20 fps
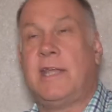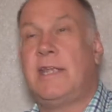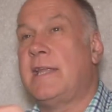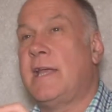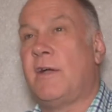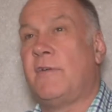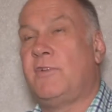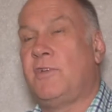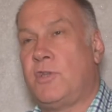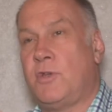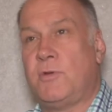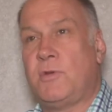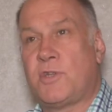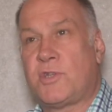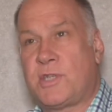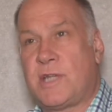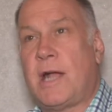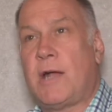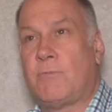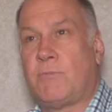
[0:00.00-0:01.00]
Now, if you're doing a
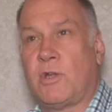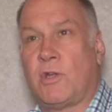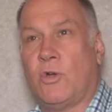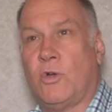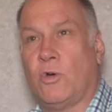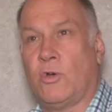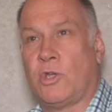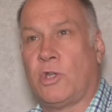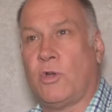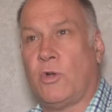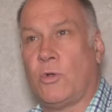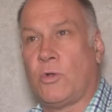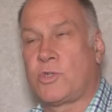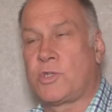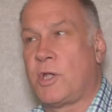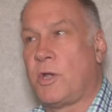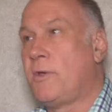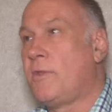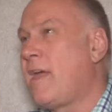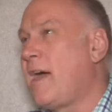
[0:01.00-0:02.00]
sound recording
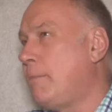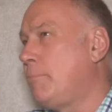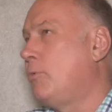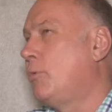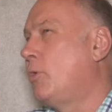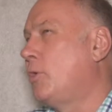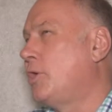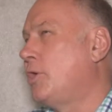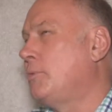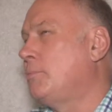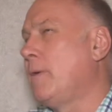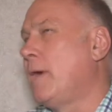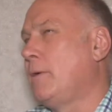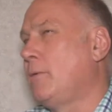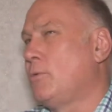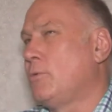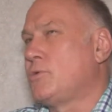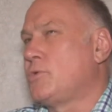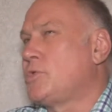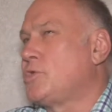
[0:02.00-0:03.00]
also, at that point, you might
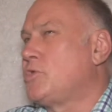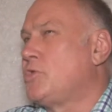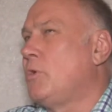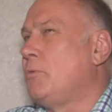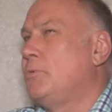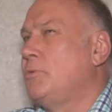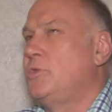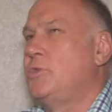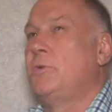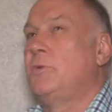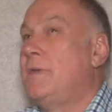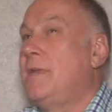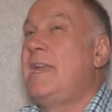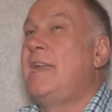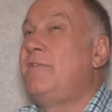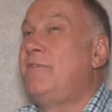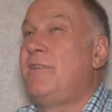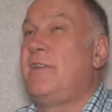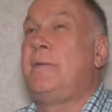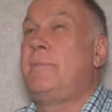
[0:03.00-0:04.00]
want to stop and do an
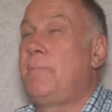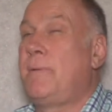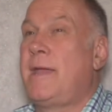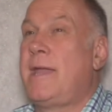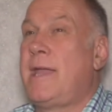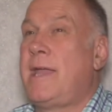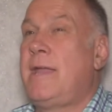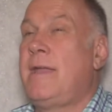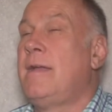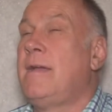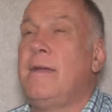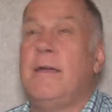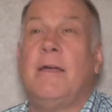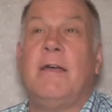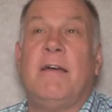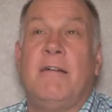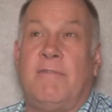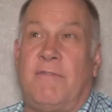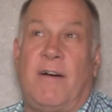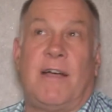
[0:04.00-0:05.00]
EVP,
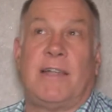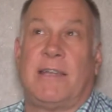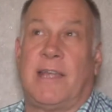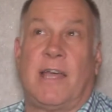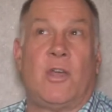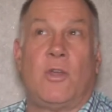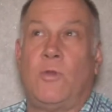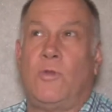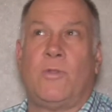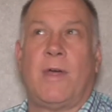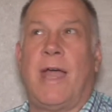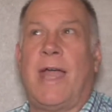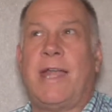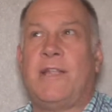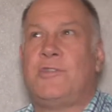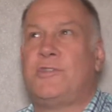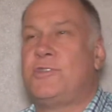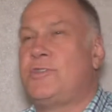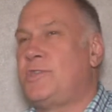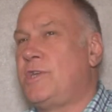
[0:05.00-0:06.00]
find out who that
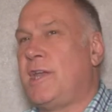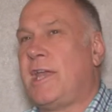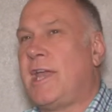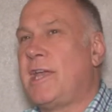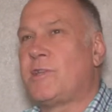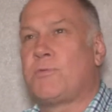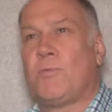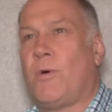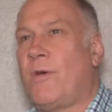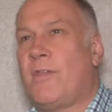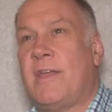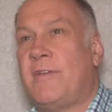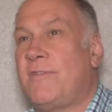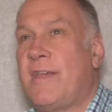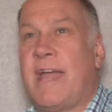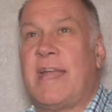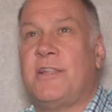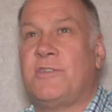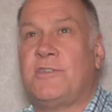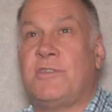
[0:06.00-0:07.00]
entity is, if
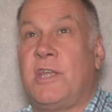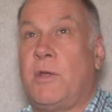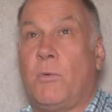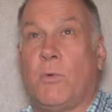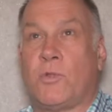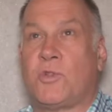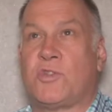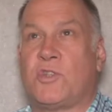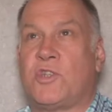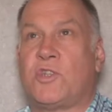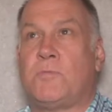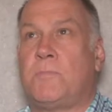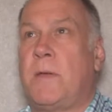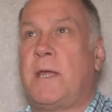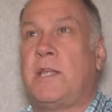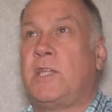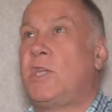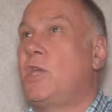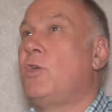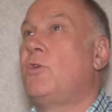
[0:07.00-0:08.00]
that entity wants to
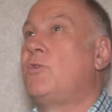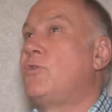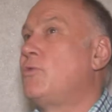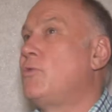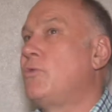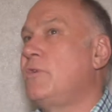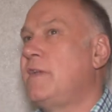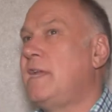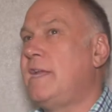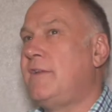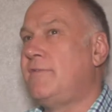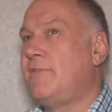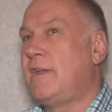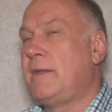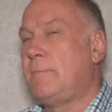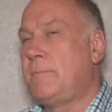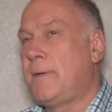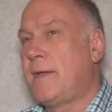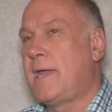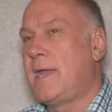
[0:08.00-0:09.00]
speak to you through an
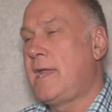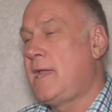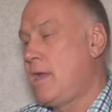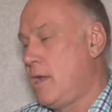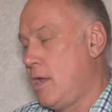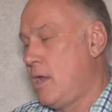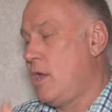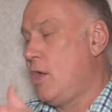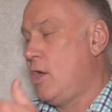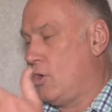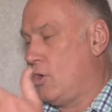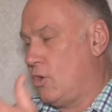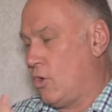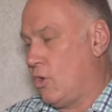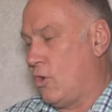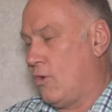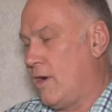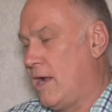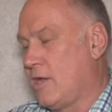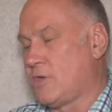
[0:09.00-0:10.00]
EVP,
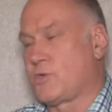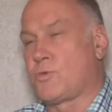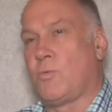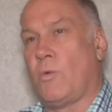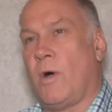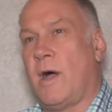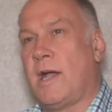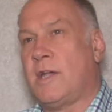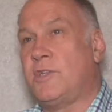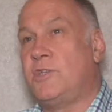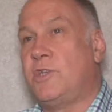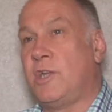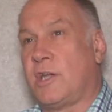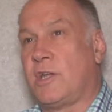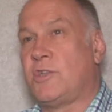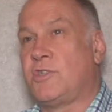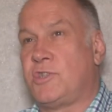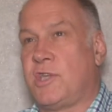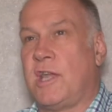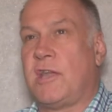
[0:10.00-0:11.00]
or elsewise, you
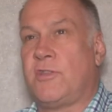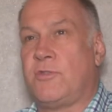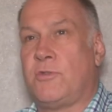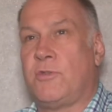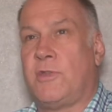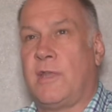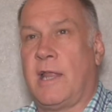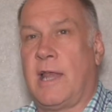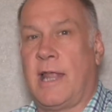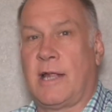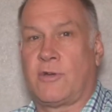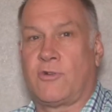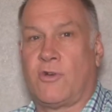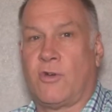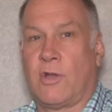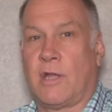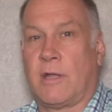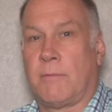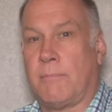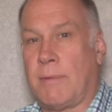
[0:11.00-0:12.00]
can see it through the
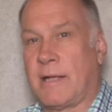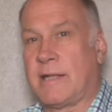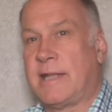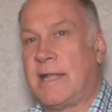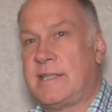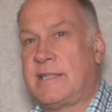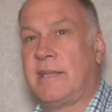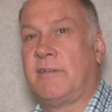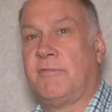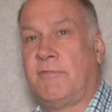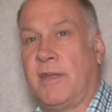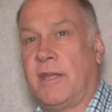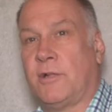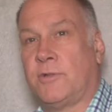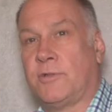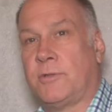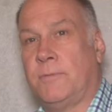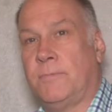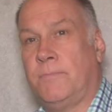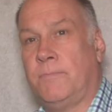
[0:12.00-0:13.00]
electromagnetic
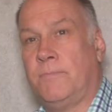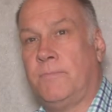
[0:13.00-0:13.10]
field.